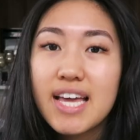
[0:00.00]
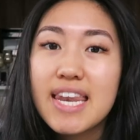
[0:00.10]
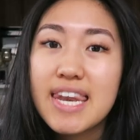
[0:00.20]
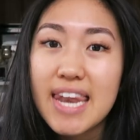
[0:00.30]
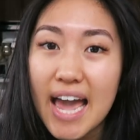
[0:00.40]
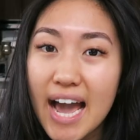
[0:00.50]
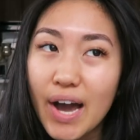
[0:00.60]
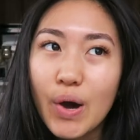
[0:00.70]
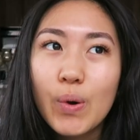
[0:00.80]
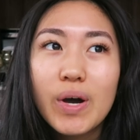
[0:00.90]

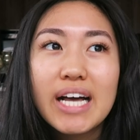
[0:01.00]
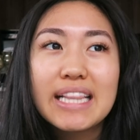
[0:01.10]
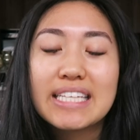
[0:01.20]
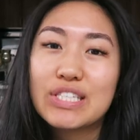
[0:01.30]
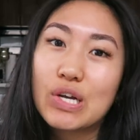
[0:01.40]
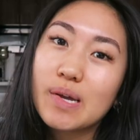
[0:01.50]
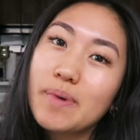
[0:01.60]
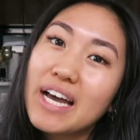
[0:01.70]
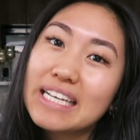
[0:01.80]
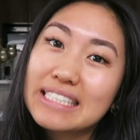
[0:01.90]
Now let's talk
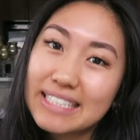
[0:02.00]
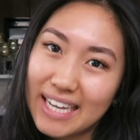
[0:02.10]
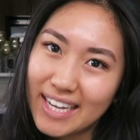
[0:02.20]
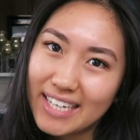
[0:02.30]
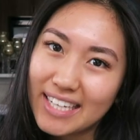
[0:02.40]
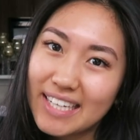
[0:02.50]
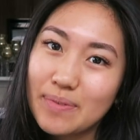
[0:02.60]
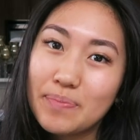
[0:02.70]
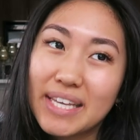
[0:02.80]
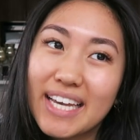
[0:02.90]
about
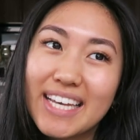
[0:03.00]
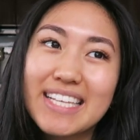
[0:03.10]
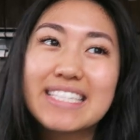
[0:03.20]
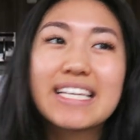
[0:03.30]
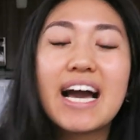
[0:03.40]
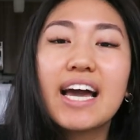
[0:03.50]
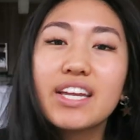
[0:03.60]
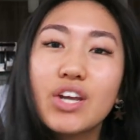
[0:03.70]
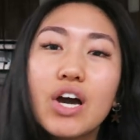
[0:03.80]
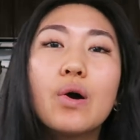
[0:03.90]
anxiety, because I
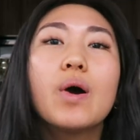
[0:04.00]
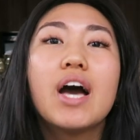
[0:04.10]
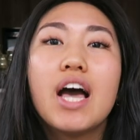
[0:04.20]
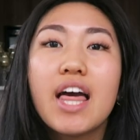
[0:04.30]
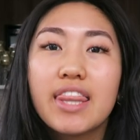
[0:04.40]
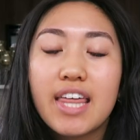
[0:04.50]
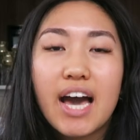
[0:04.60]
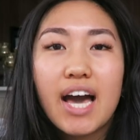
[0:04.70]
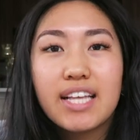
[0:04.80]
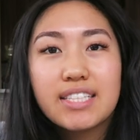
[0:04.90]
know
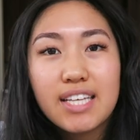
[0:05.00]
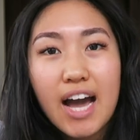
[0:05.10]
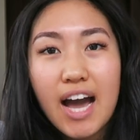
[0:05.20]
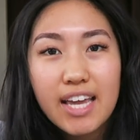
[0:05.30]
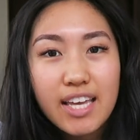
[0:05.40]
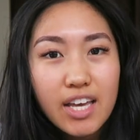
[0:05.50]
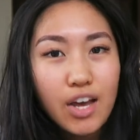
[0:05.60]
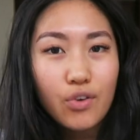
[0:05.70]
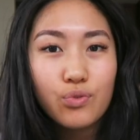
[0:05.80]
that I get